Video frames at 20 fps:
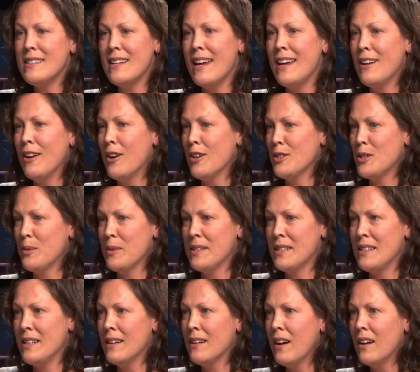and also as
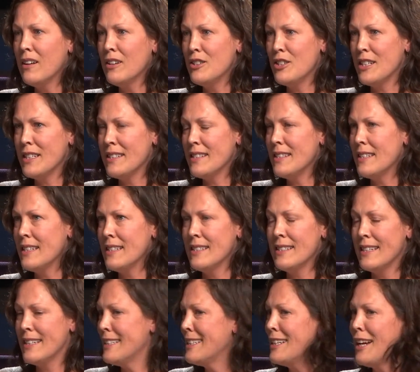an ecologist is
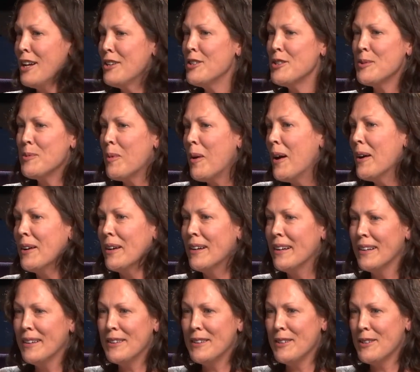it's not just
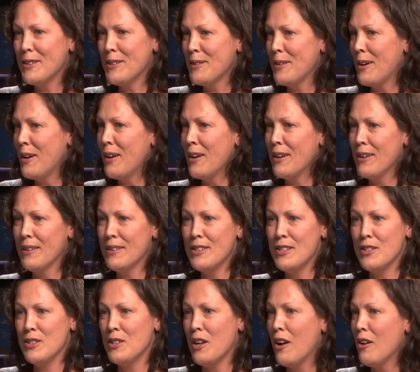water. There are
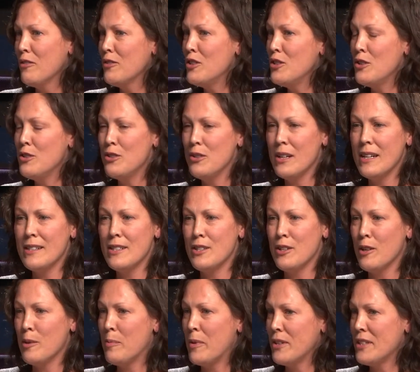dissolved nutrients, there
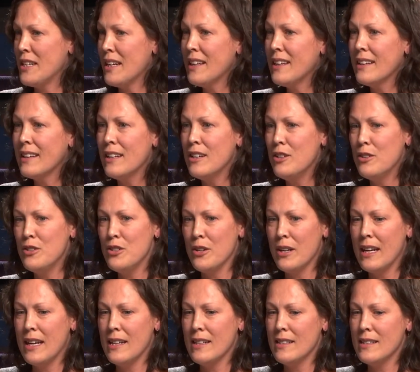are particulate
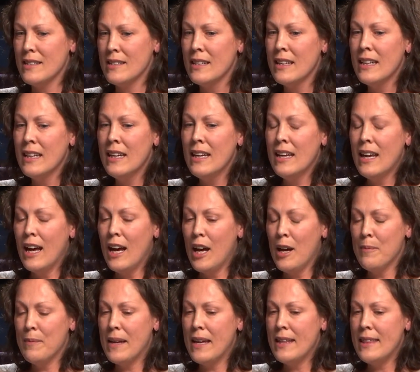nutrients
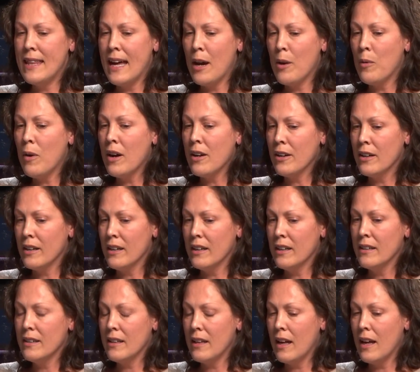in that water,
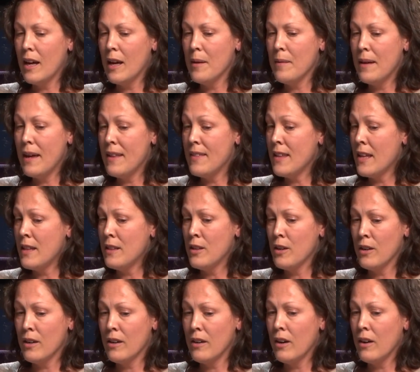and then
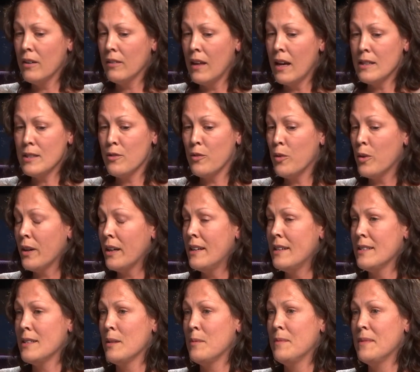there are lots of
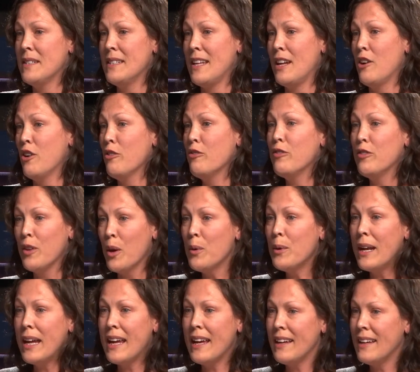organisms that are
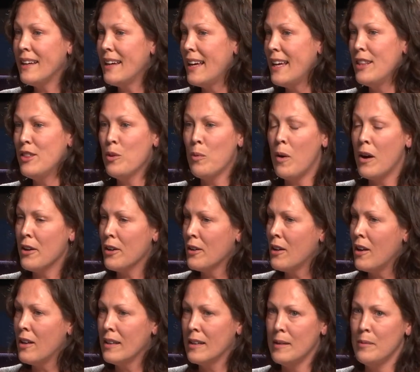floating in the water
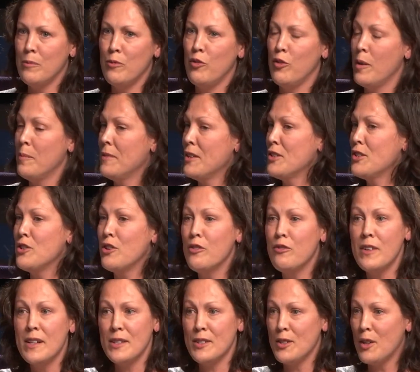column from the
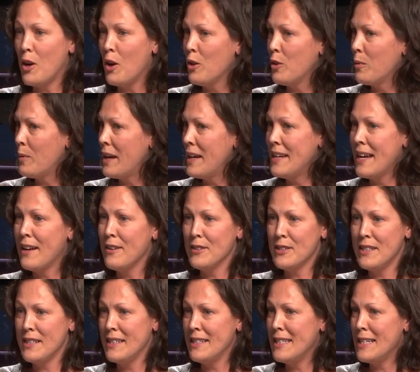surface all the way down
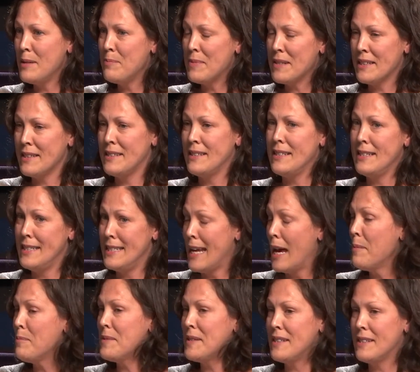to the deepest
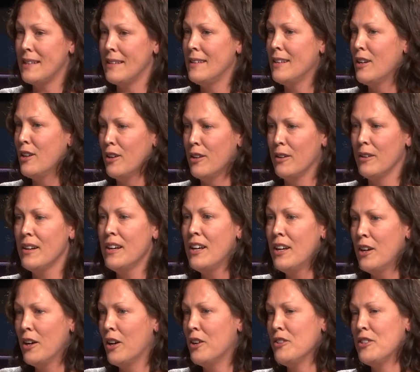depths, and there
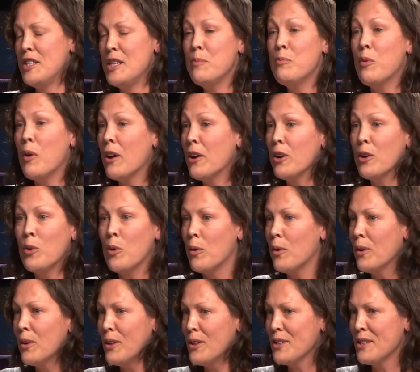are deep water
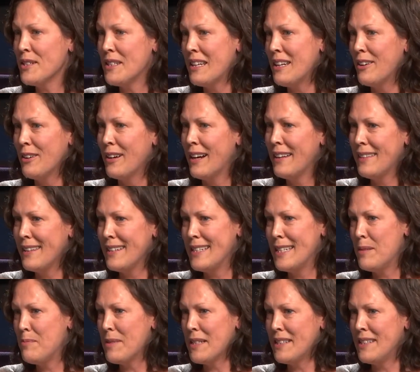corals that are at the
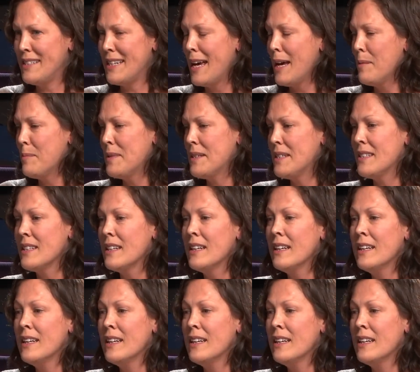deepest depths.